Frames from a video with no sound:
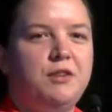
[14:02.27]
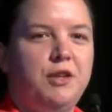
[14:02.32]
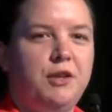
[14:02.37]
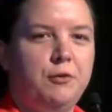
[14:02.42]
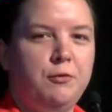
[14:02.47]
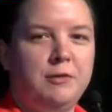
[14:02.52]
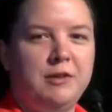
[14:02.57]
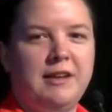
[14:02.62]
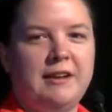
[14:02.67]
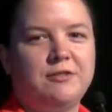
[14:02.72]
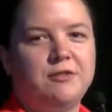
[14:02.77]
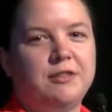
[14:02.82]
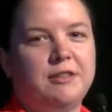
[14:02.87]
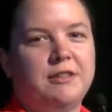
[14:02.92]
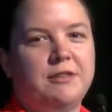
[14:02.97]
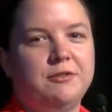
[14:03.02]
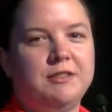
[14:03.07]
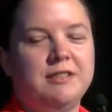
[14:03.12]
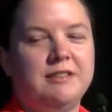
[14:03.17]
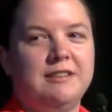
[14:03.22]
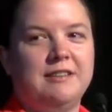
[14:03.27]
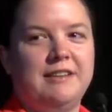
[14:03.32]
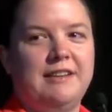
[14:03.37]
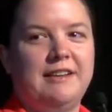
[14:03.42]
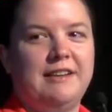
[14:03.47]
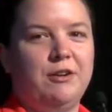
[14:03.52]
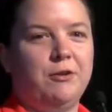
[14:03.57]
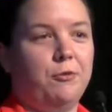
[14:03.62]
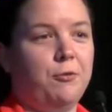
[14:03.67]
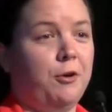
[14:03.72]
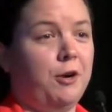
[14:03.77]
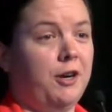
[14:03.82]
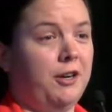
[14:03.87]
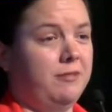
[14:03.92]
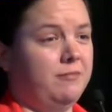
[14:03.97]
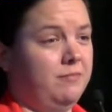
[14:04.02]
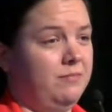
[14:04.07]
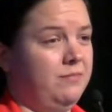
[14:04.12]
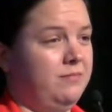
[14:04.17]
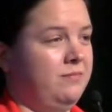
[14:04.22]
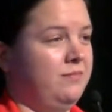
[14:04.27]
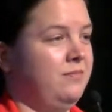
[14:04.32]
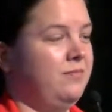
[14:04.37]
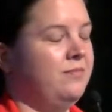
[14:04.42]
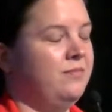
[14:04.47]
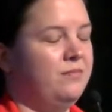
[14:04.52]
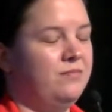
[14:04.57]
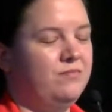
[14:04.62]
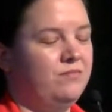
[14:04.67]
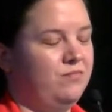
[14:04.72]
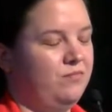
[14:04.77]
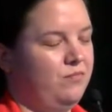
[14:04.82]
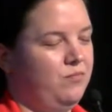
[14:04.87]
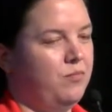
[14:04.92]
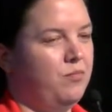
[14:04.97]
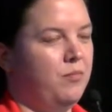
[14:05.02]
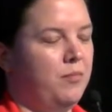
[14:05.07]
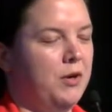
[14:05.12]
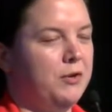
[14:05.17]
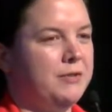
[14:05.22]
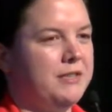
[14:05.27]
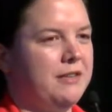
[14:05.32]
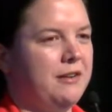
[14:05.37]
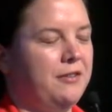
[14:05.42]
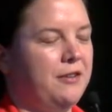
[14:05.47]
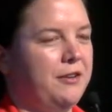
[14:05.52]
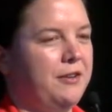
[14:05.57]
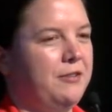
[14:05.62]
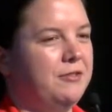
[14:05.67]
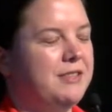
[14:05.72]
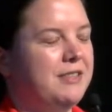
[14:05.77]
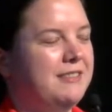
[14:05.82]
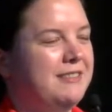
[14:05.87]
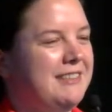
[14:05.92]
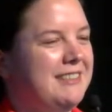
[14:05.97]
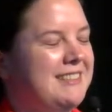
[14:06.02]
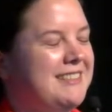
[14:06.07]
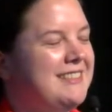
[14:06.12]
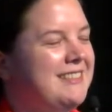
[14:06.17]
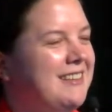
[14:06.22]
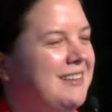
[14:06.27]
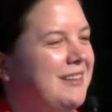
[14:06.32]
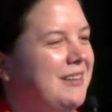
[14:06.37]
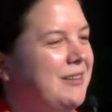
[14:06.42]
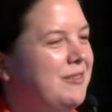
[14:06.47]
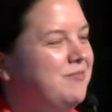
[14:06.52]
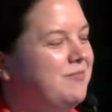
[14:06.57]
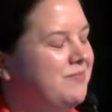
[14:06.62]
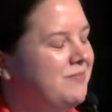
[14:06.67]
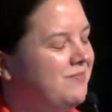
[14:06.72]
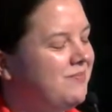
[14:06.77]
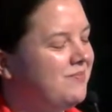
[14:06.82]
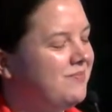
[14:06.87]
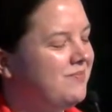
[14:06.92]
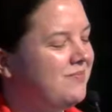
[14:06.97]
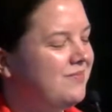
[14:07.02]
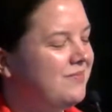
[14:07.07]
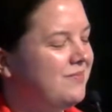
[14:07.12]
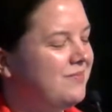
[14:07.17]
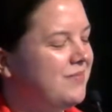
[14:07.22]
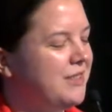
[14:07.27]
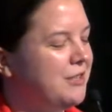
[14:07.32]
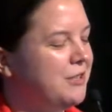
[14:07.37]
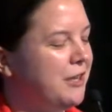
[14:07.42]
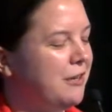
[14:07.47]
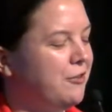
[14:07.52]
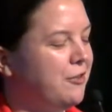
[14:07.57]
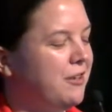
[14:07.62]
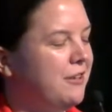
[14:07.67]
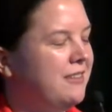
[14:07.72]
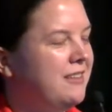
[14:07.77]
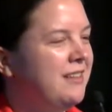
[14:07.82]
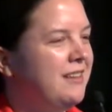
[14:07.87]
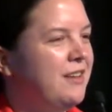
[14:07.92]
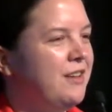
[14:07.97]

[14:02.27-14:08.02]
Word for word: you electric utility or most other utilities um, in general,